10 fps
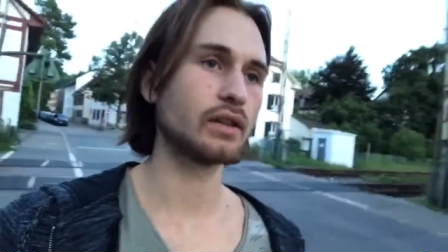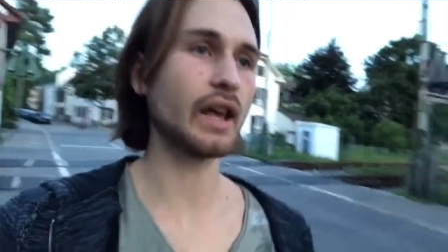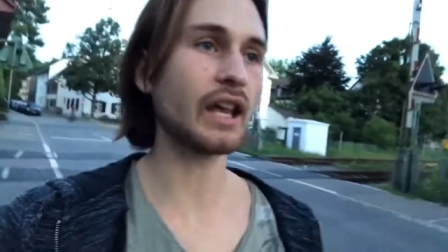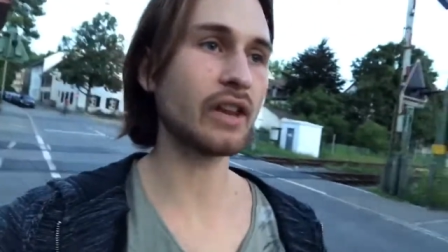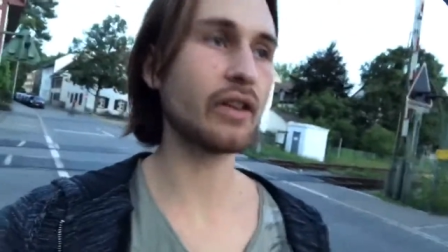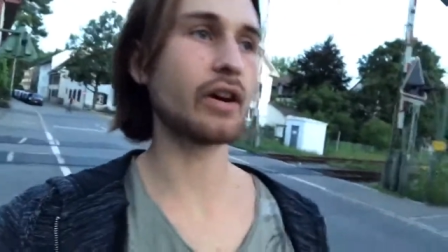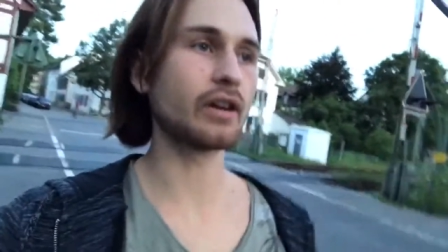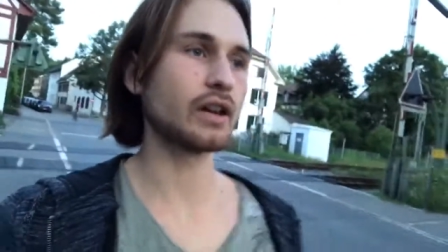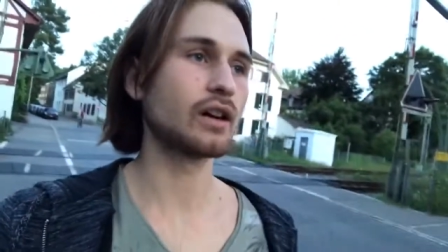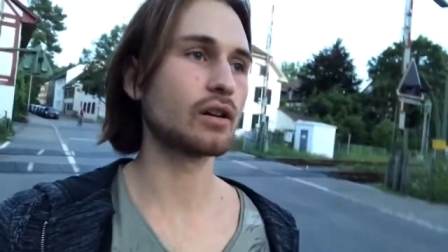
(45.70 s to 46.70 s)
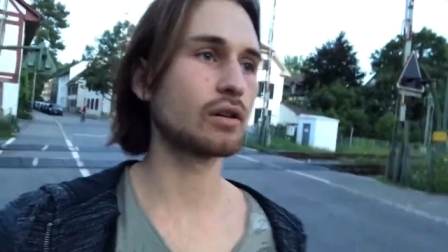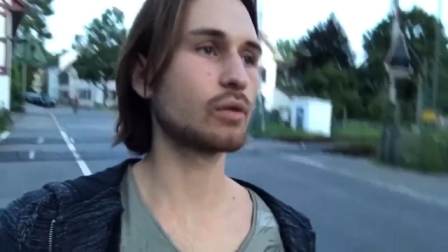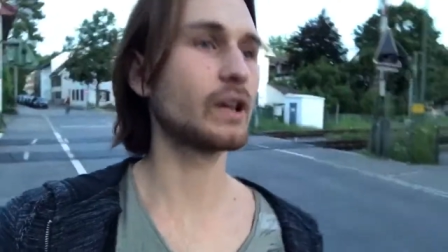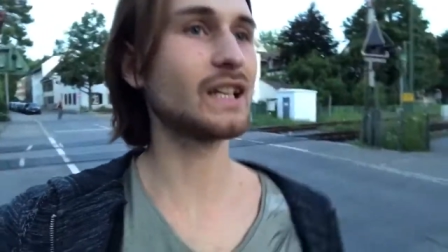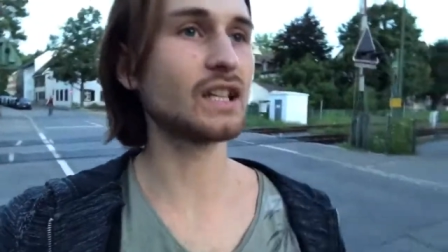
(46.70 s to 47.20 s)
The inner
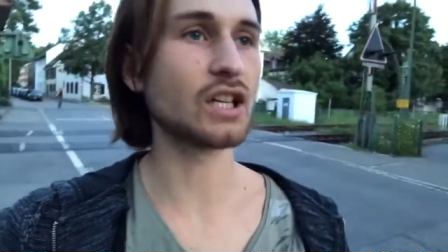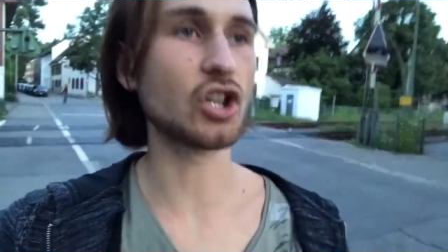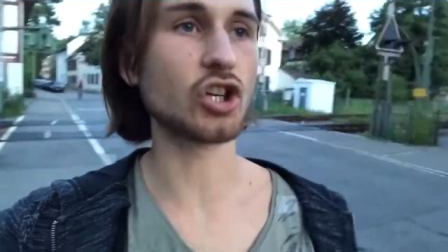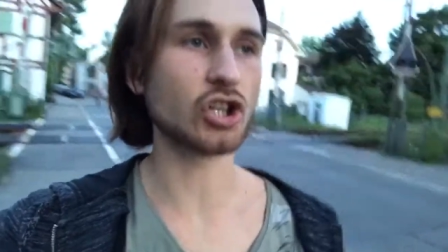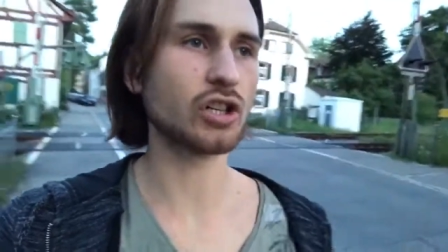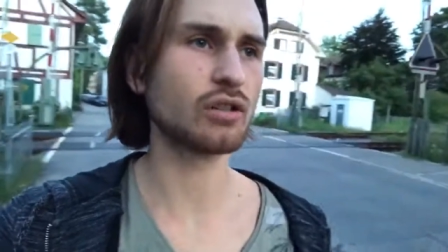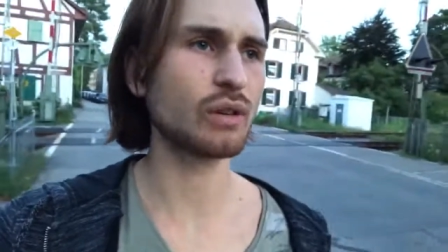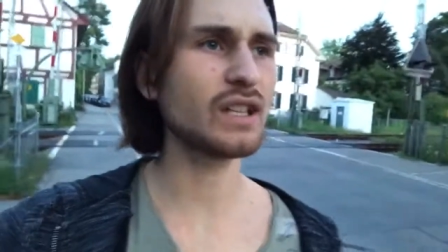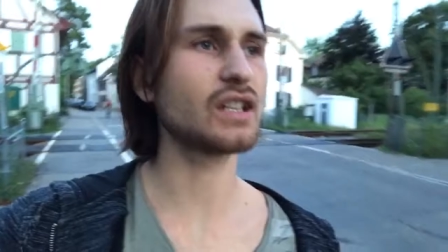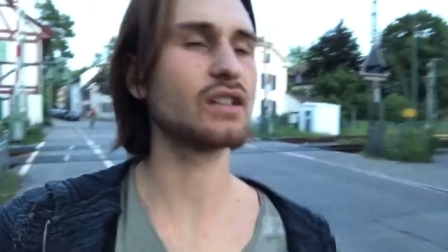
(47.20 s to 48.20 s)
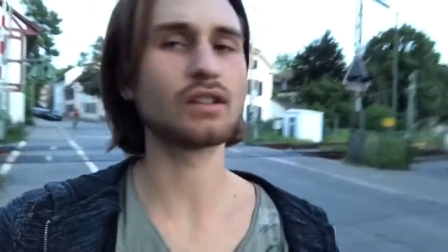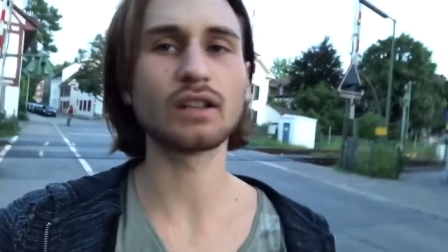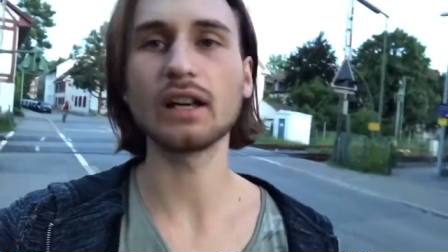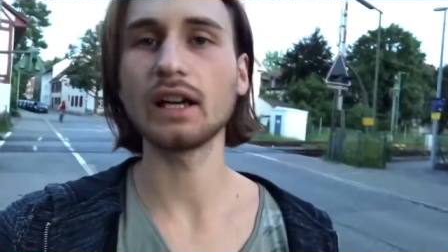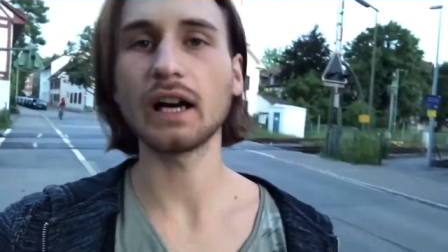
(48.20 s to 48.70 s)
critical. Critic.
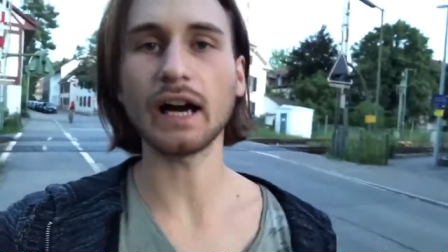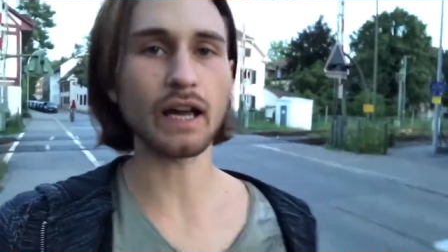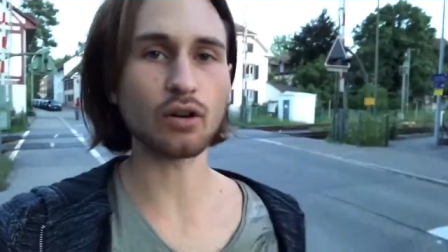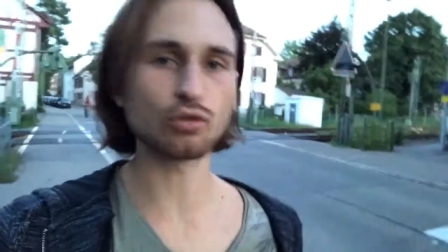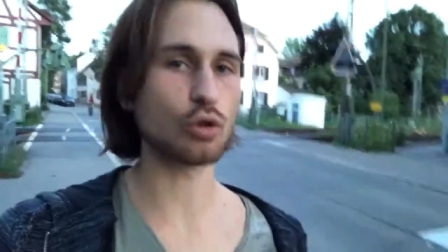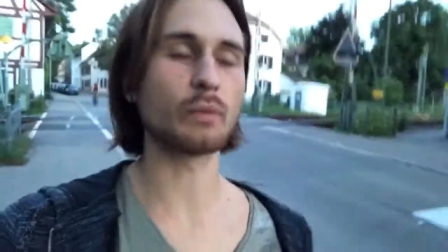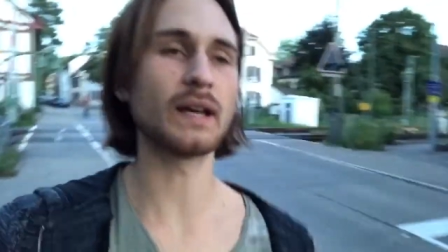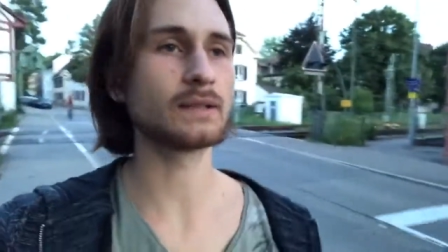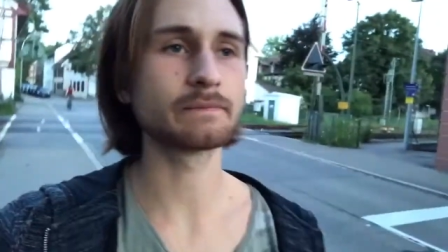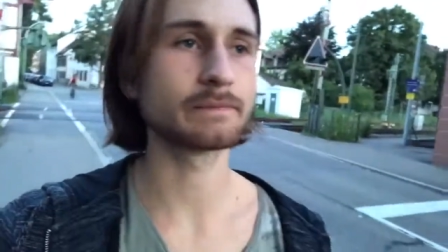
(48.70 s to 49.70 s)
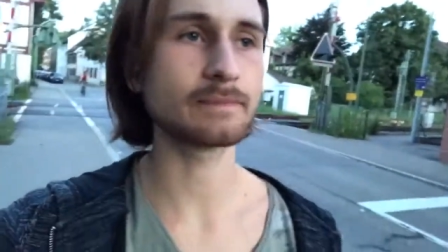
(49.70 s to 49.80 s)
I don't know, man.